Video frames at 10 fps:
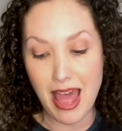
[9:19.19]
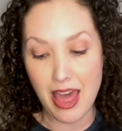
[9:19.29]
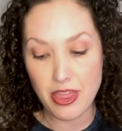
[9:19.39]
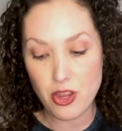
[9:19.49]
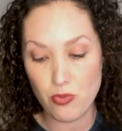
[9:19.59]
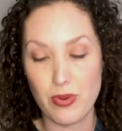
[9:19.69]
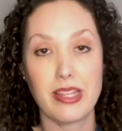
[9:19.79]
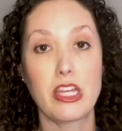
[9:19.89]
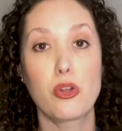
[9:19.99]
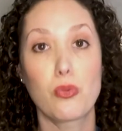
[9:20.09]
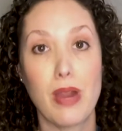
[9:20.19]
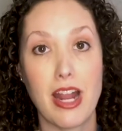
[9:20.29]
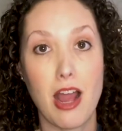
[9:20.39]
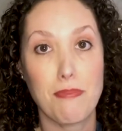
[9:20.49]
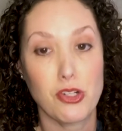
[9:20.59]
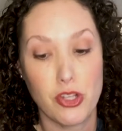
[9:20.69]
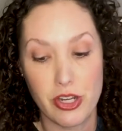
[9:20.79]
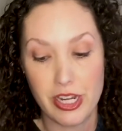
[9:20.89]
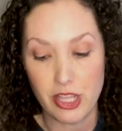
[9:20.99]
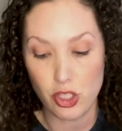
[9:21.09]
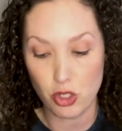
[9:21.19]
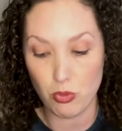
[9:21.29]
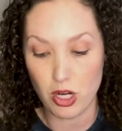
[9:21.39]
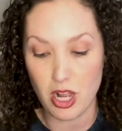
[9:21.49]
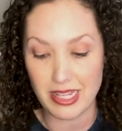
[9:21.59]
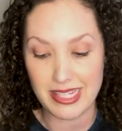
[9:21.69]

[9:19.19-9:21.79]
other really great opportunities to work on